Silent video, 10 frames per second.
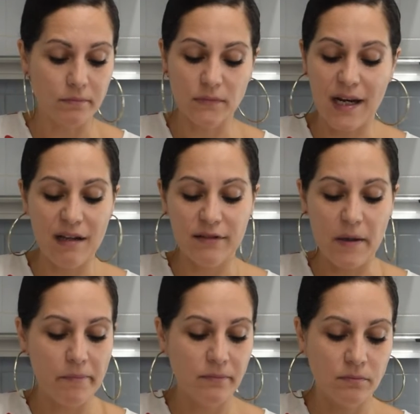I love it,
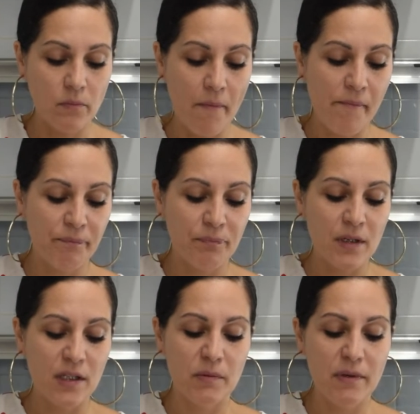
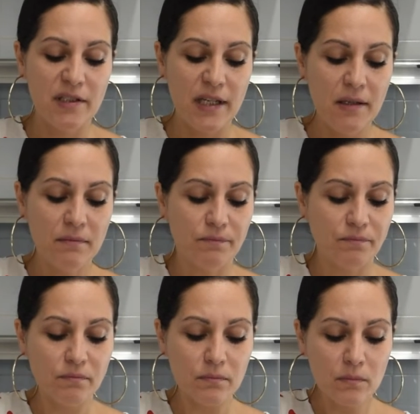especially
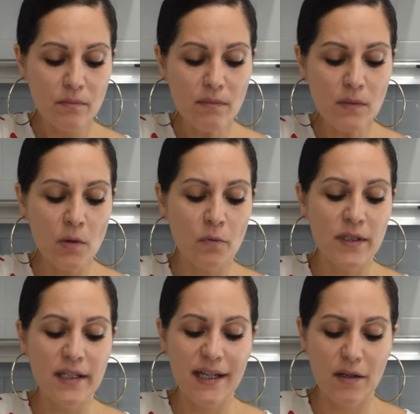when
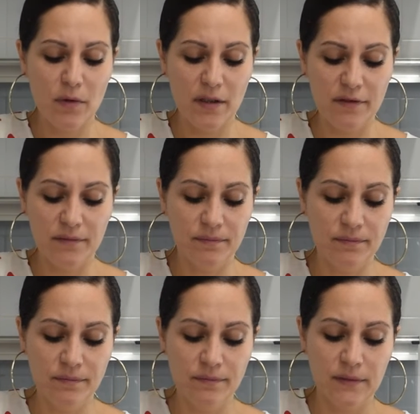you get it with
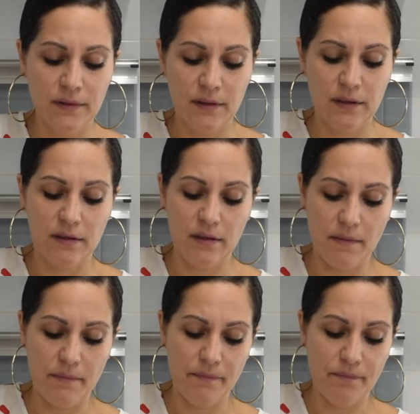
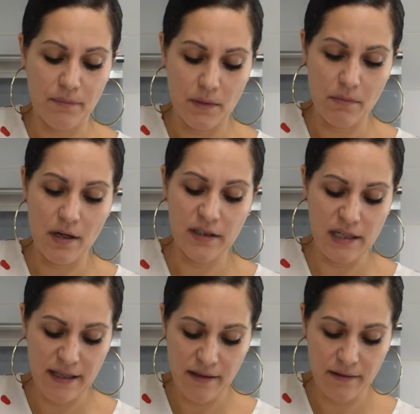some
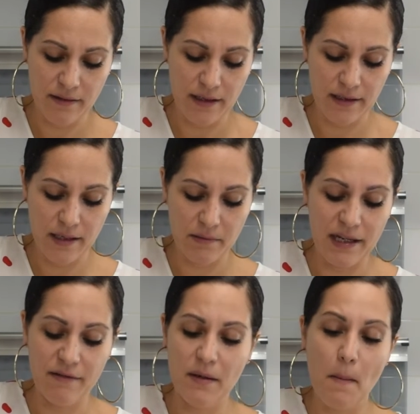parsley that keeps
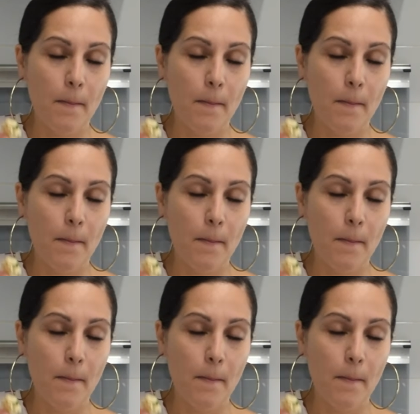leaving.